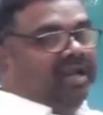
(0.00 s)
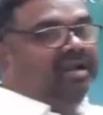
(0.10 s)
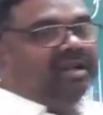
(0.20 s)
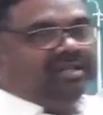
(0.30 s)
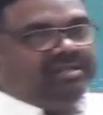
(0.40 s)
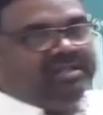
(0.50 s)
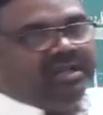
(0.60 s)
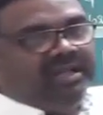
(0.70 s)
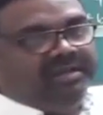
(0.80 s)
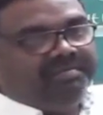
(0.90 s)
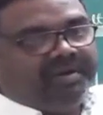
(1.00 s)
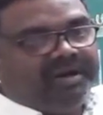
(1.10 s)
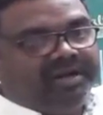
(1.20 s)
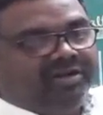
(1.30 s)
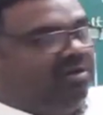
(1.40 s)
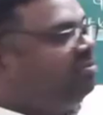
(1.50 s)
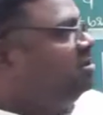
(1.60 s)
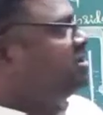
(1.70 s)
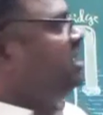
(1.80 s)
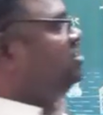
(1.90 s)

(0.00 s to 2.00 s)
industrially important compounds like